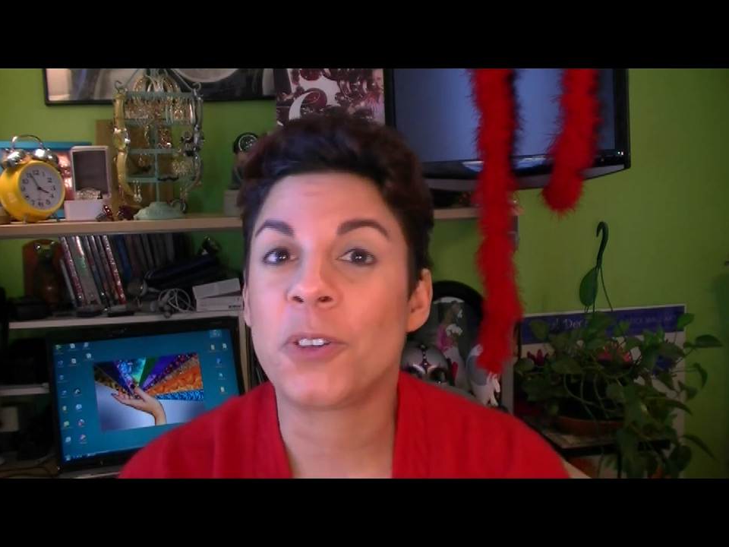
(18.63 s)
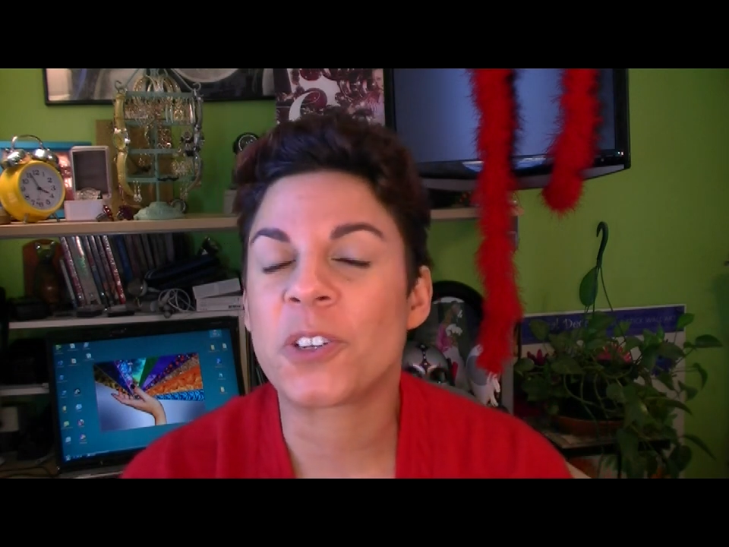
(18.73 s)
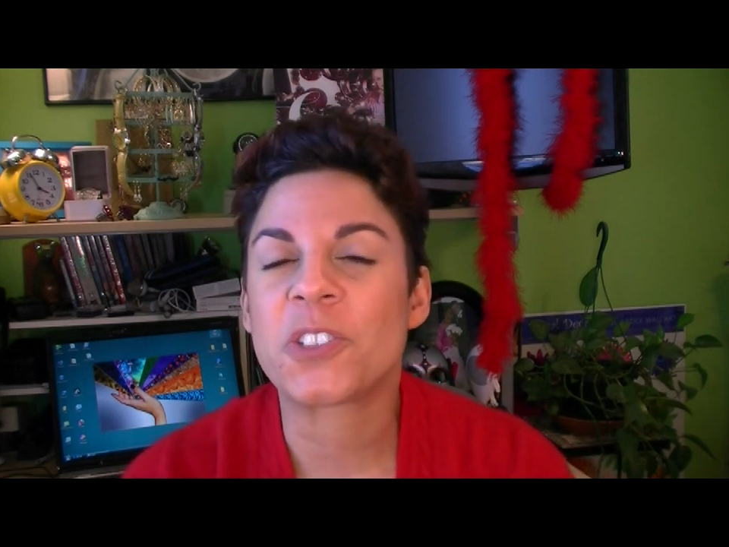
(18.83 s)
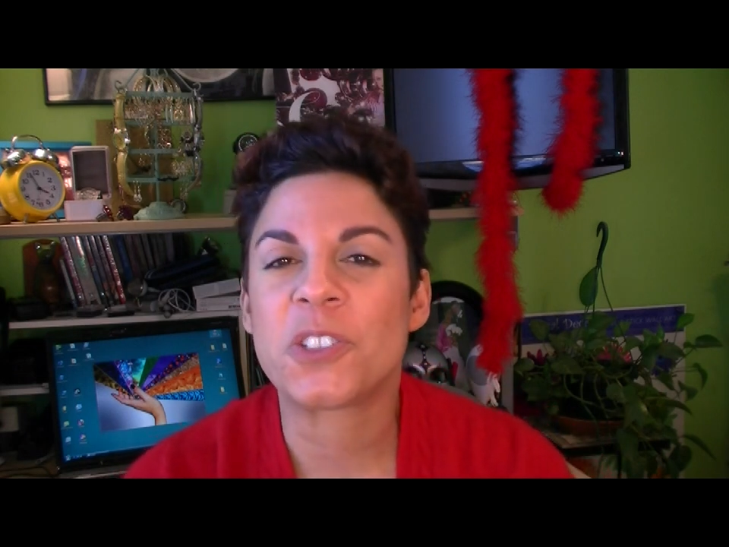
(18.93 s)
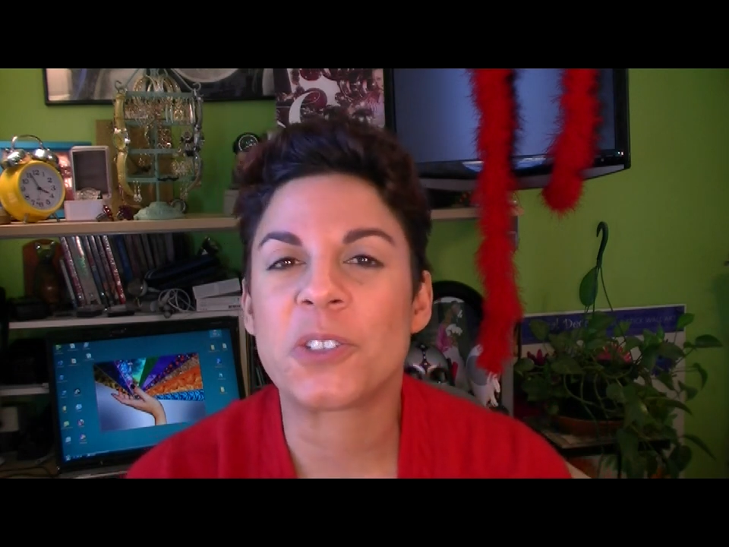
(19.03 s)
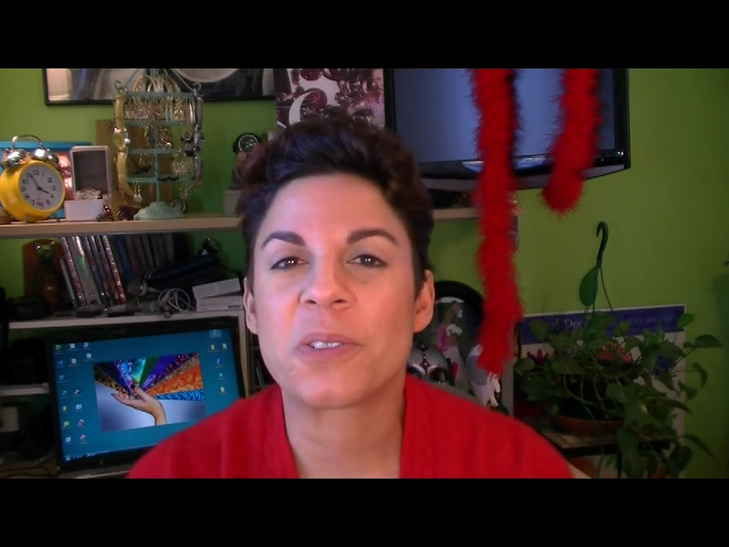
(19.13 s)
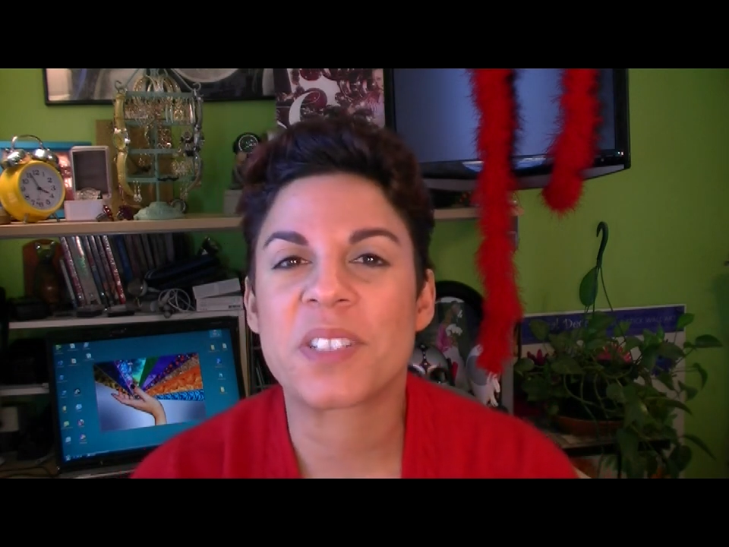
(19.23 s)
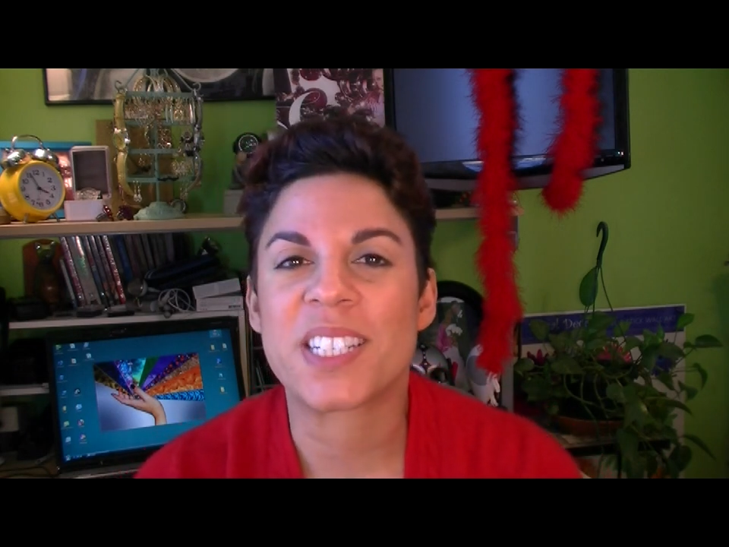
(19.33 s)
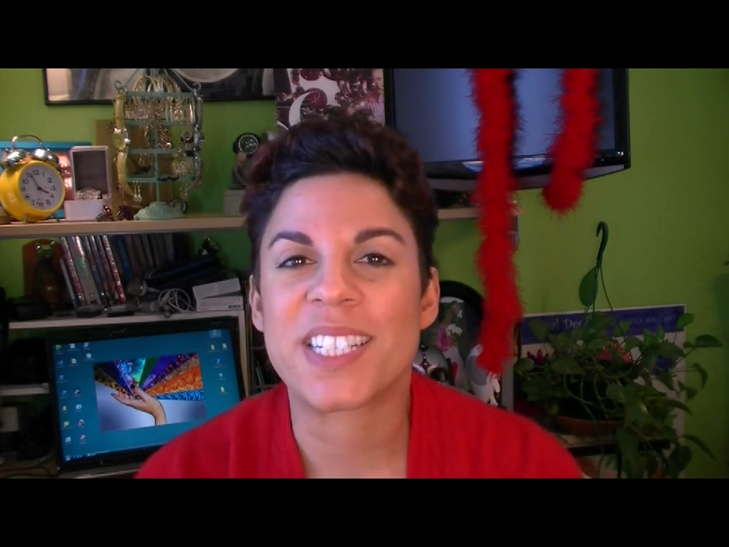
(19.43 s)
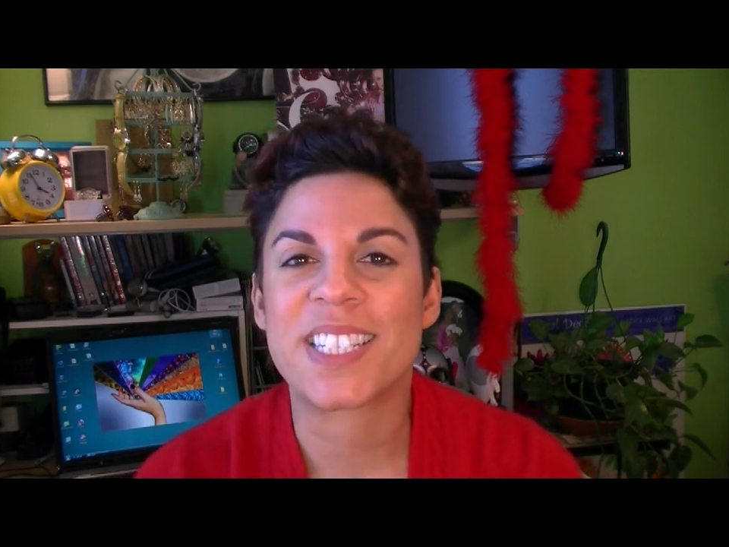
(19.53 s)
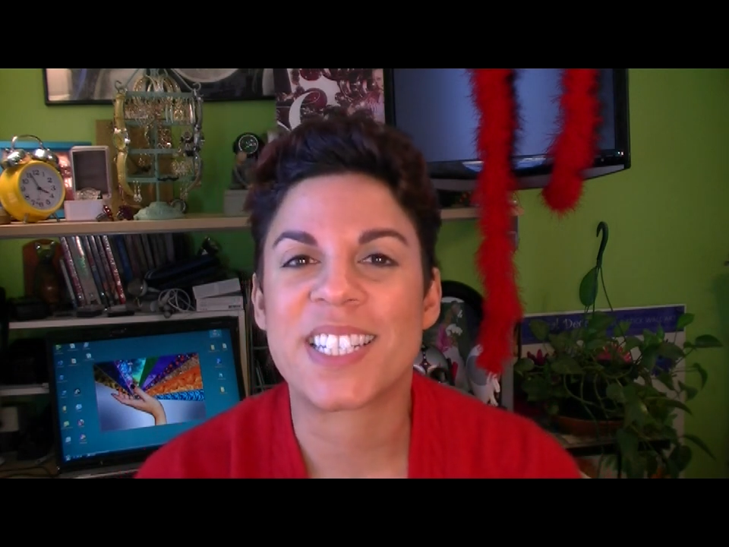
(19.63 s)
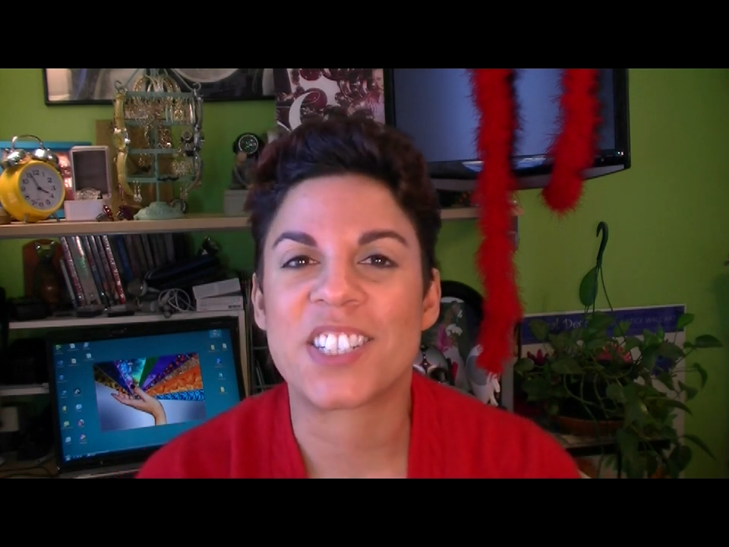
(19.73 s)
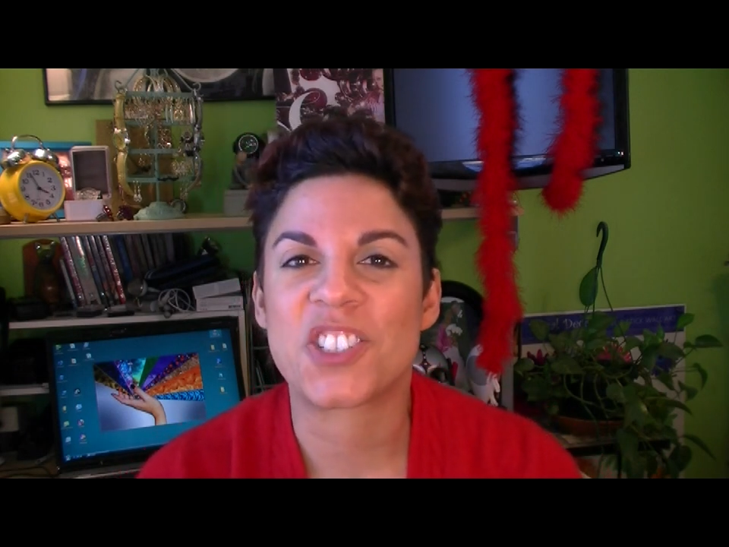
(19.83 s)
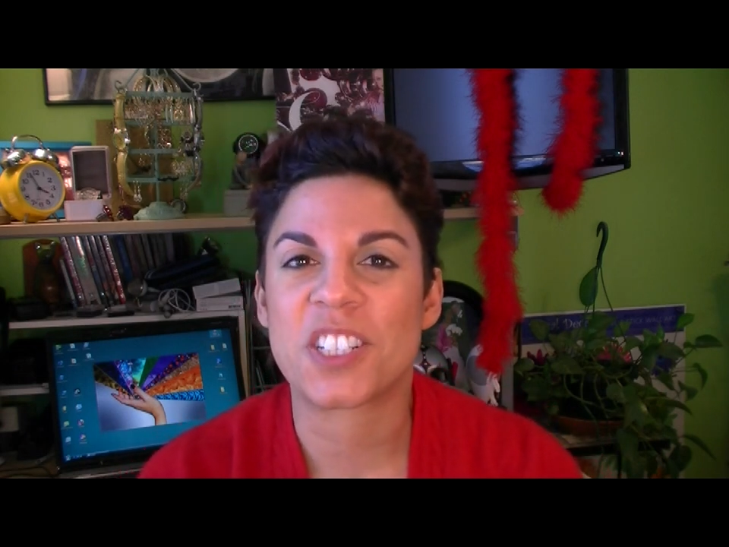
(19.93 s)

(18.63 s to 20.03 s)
Year to you since it's